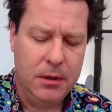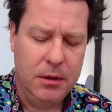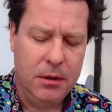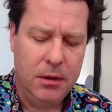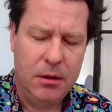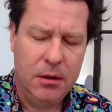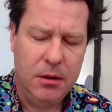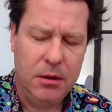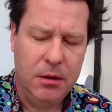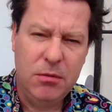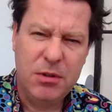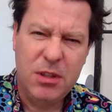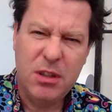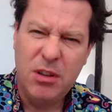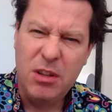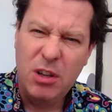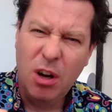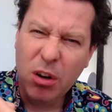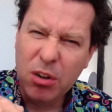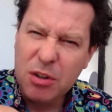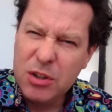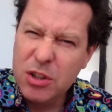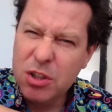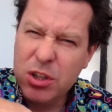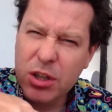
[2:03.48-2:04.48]
and also the
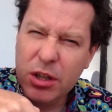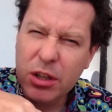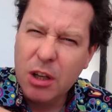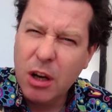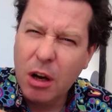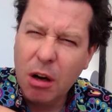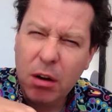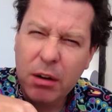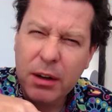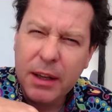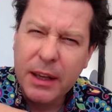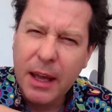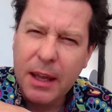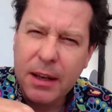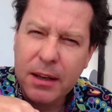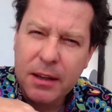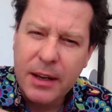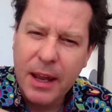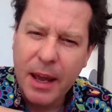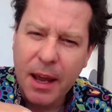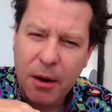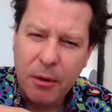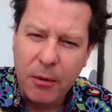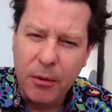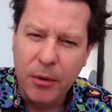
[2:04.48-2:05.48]
oxygen can't get
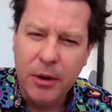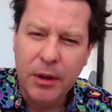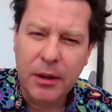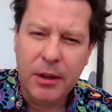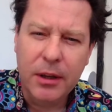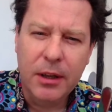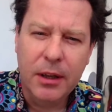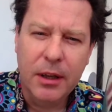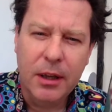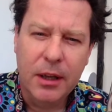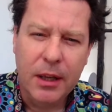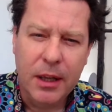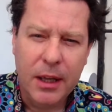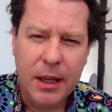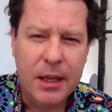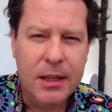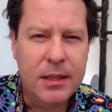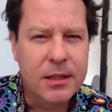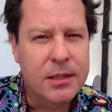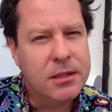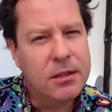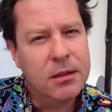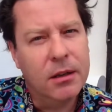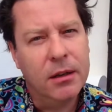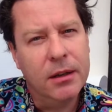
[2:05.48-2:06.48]
down
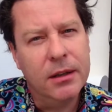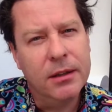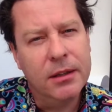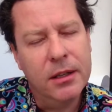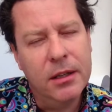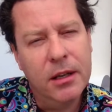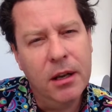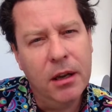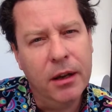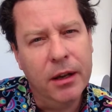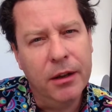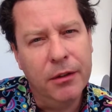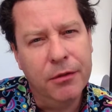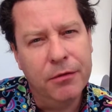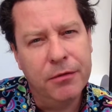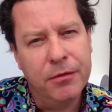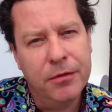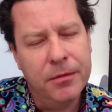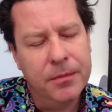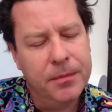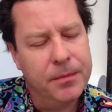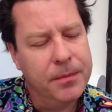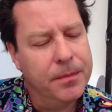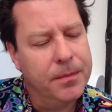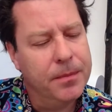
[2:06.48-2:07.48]
inside the knife.
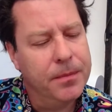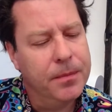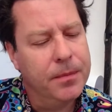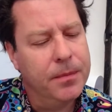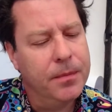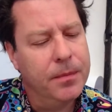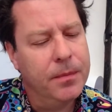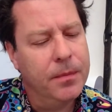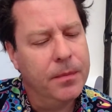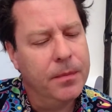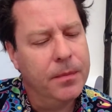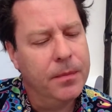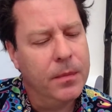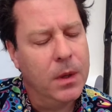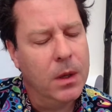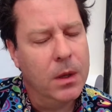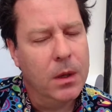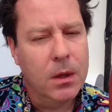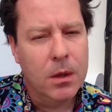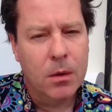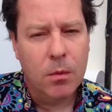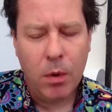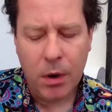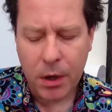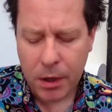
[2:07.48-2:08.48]

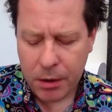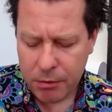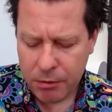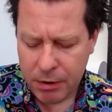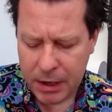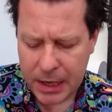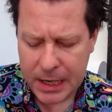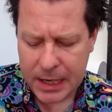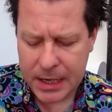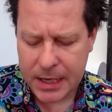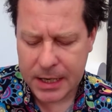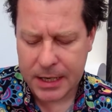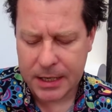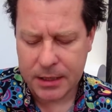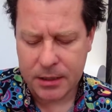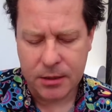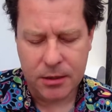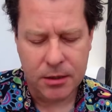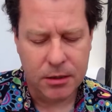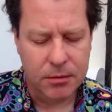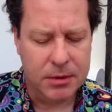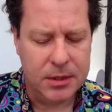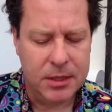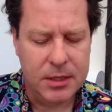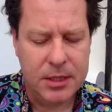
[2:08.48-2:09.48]
What I really need to
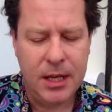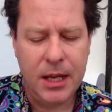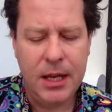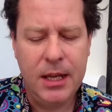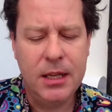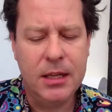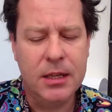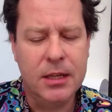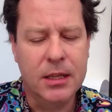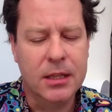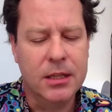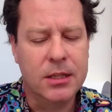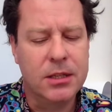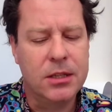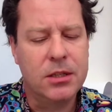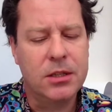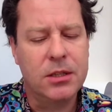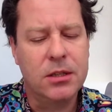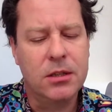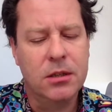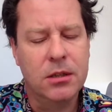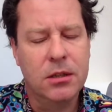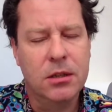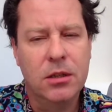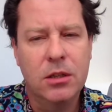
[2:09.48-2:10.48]
do is take this
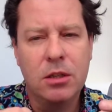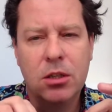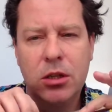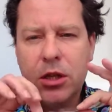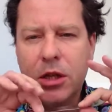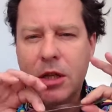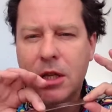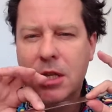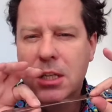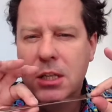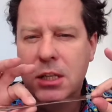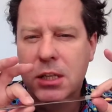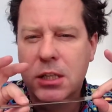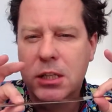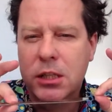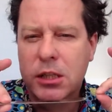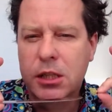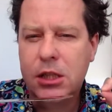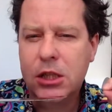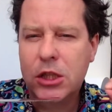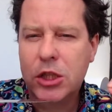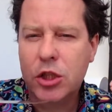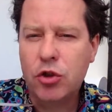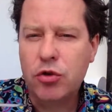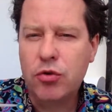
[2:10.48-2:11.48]
and
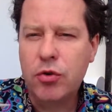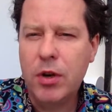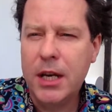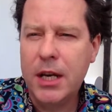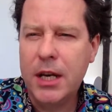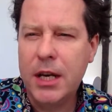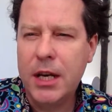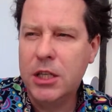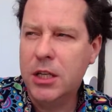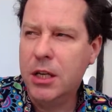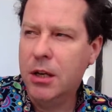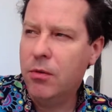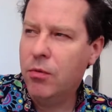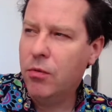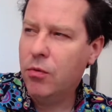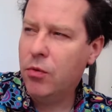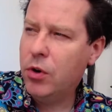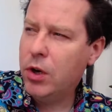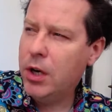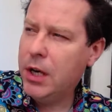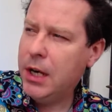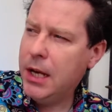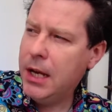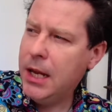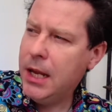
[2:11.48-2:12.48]
stretch it
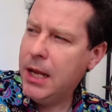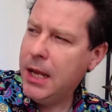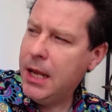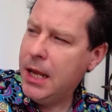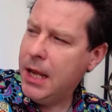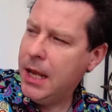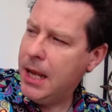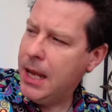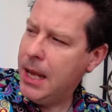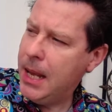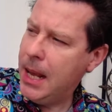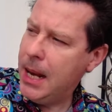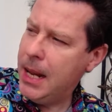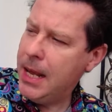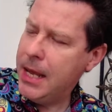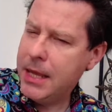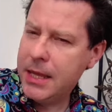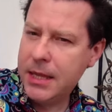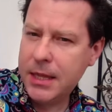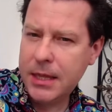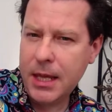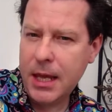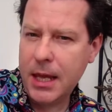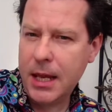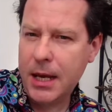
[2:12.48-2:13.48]
really
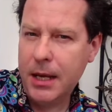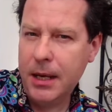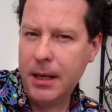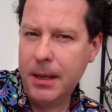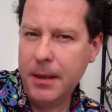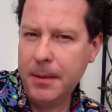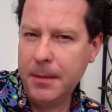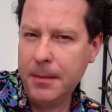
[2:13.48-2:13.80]
thin.